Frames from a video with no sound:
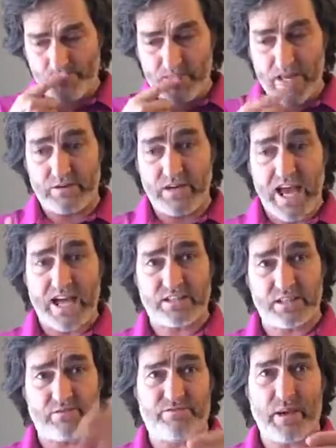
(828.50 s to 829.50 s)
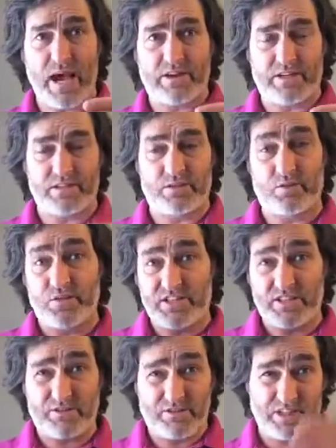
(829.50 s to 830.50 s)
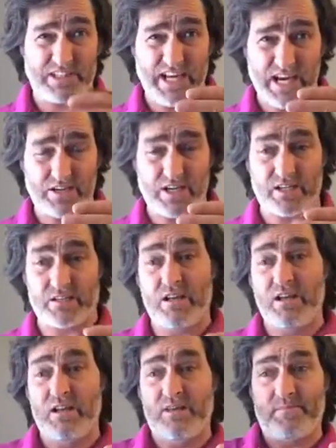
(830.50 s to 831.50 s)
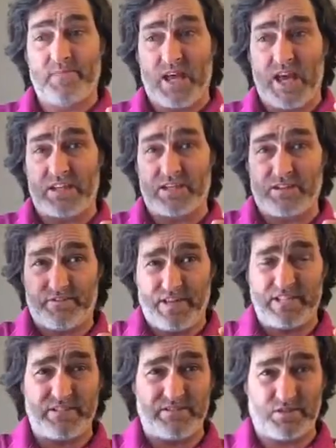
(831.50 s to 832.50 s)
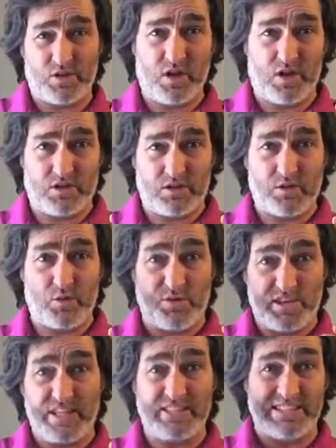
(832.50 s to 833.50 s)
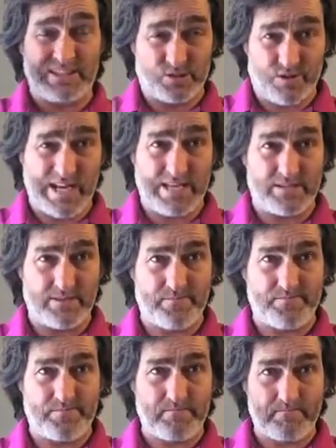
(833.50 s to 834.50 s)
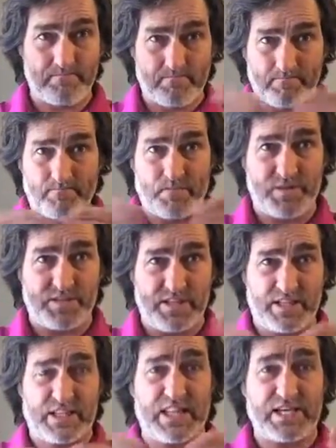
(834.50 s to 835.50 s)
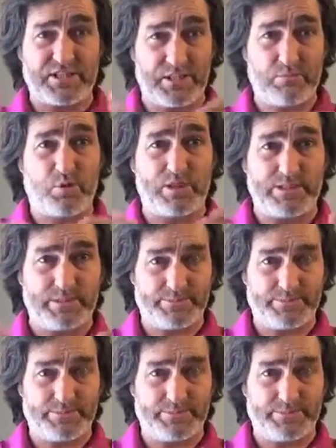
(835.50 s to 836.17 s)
a reactive parent who is authoritarian and a defensive dog who thinks he's right. You see the clashing point?